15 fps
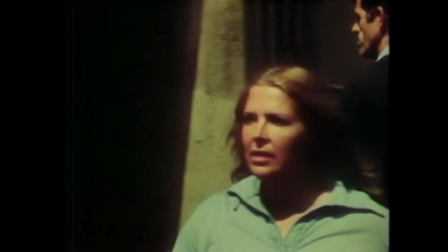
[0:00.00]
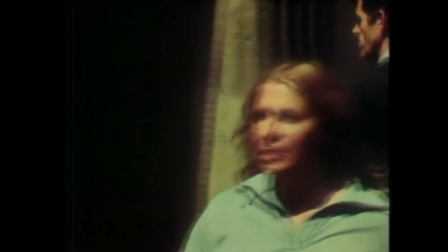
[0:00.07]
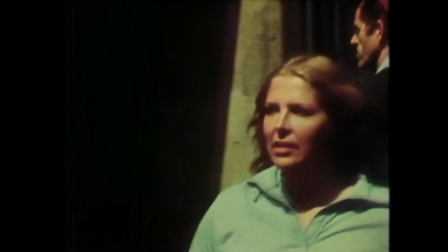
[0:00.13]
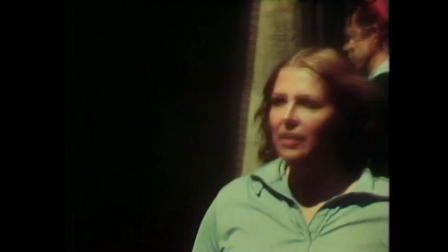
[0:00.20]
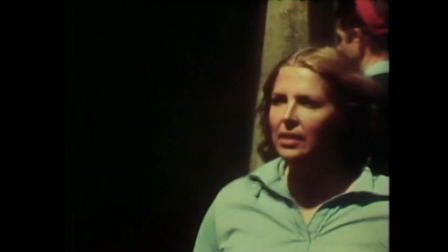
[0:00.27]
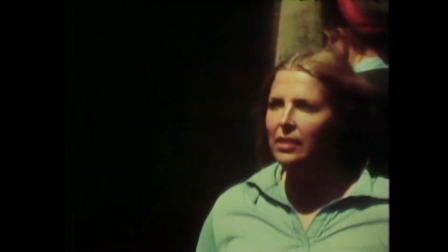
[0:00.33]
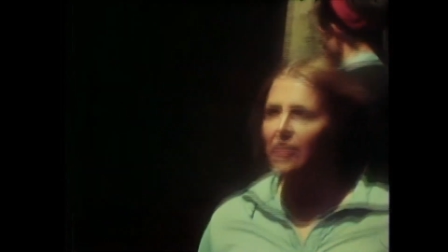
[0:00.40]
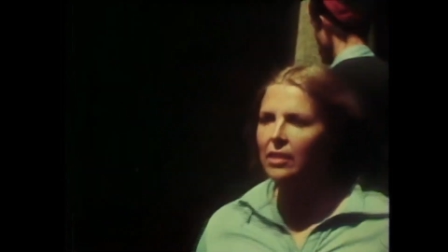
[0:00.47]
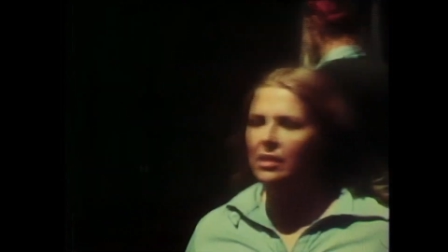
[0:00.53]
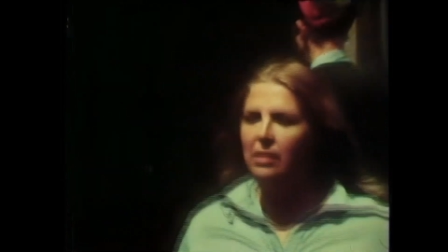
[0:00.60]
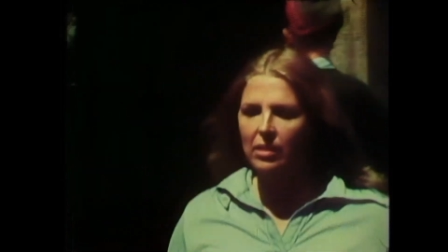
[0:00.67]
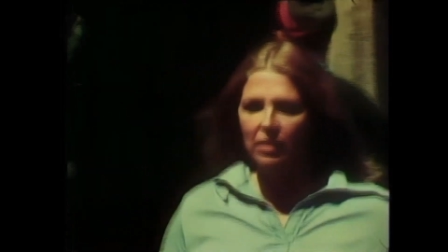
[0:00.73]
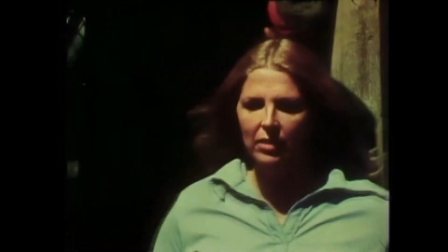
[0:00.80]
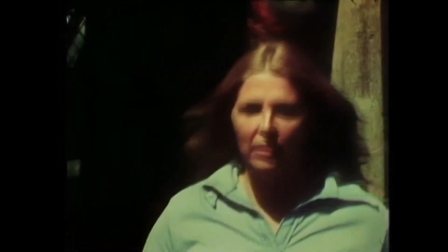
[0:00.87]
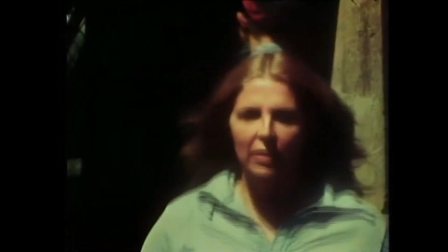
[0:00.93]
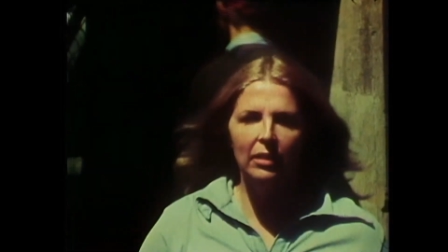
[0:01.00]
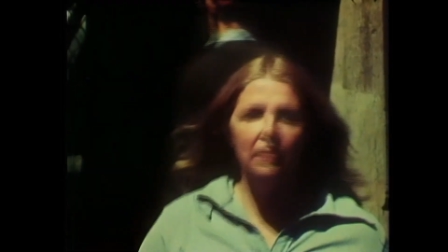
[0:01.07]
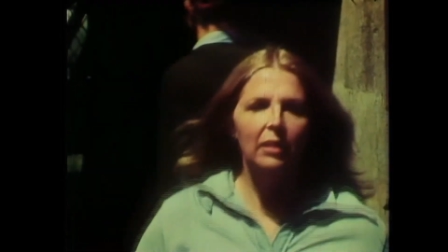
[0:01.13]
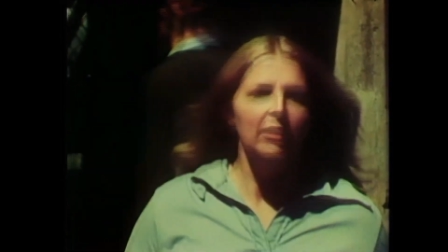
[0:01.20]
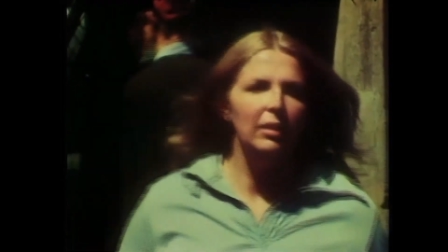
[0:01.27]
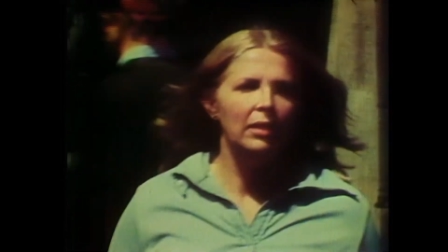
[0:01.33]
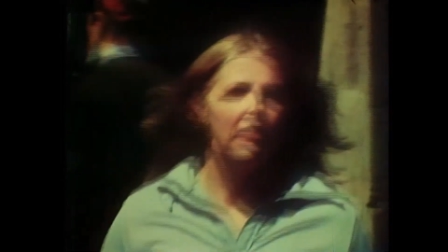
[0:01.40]
company
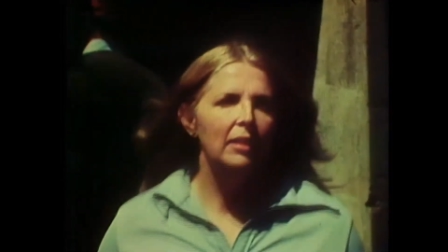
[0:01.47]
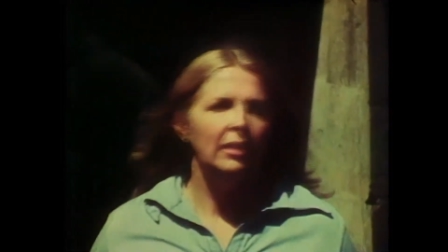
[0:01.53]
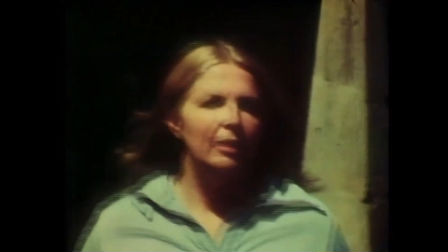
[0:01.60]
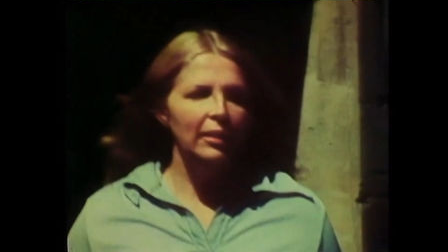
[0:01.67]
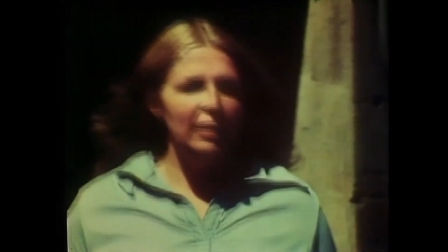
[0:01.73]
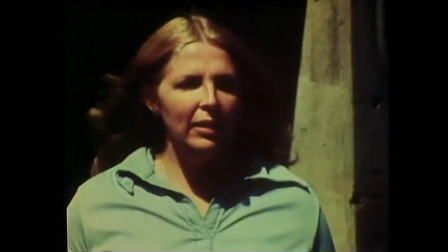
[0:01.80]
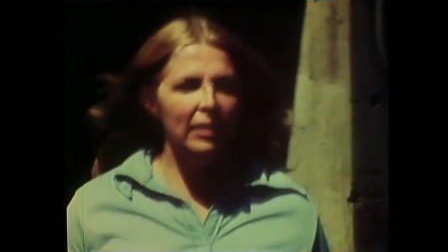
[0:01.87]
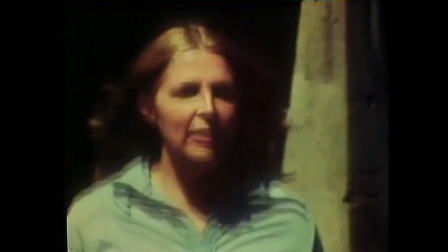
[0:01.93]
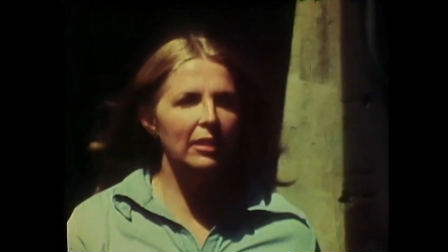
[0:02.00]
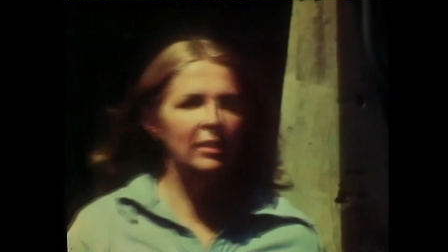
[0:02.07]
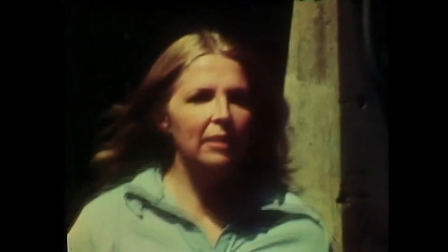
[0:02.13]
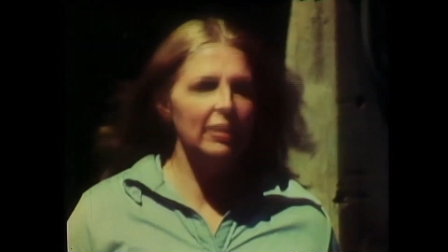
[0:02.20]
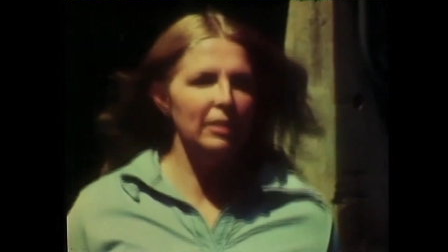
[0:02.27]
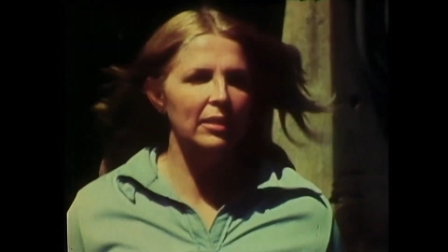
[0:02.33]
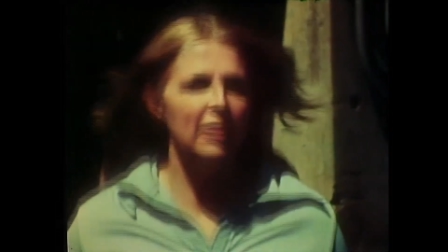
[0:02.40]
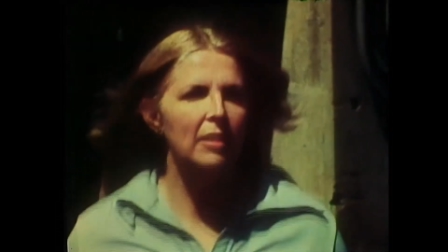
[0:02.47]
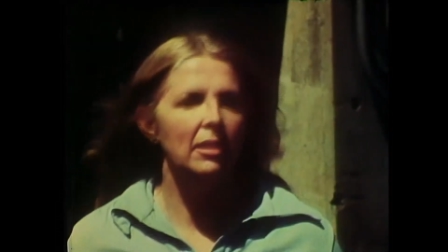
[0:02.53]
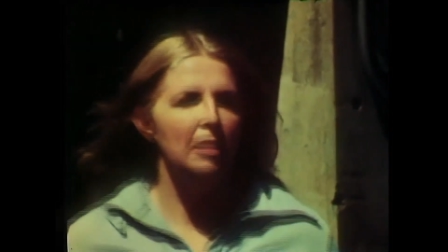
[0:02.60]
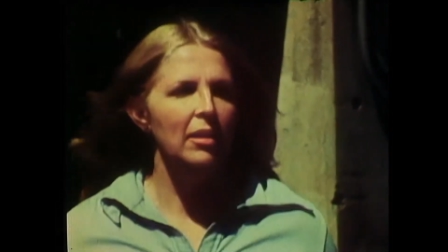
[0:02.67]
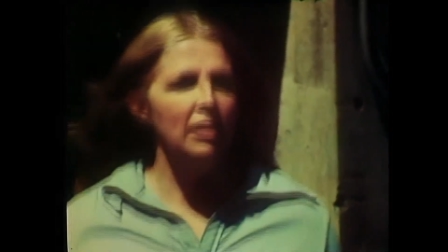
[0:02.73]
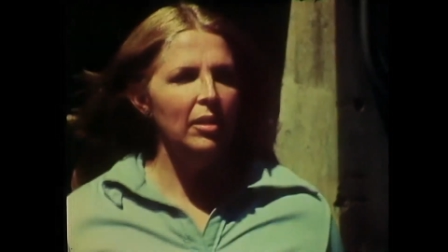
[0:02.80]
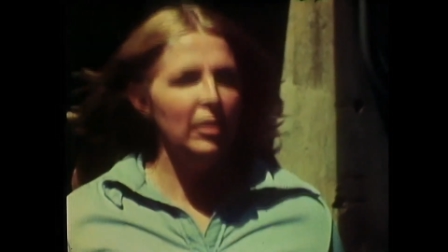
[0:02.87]
in Orem. I'm a
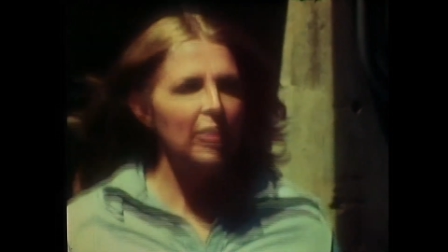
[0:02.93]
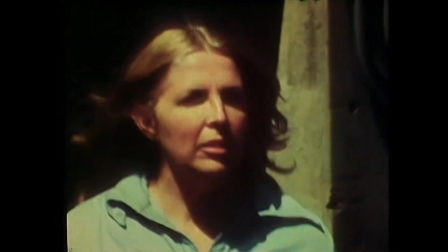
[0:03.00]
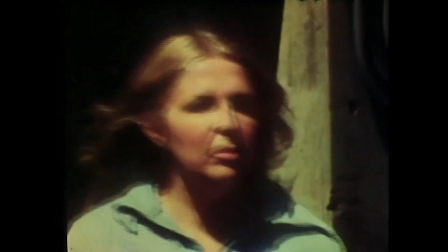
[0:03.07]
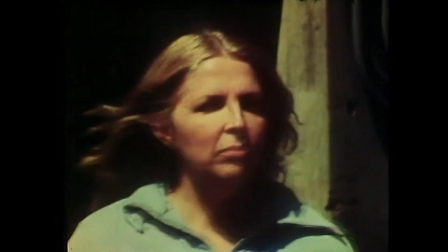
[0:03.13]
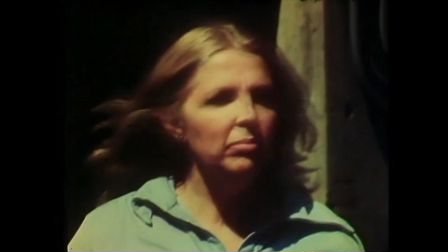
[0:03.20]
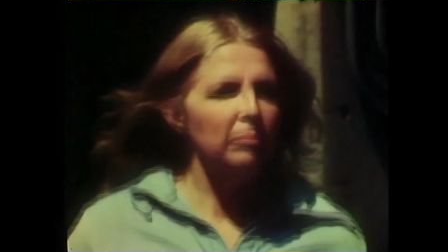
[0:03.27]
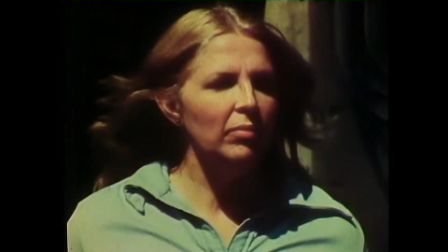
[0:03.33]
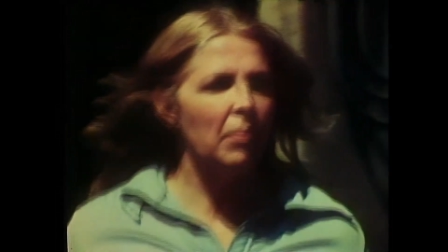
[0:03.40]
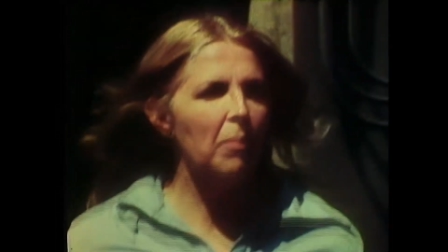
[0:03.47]
millwright apprentice.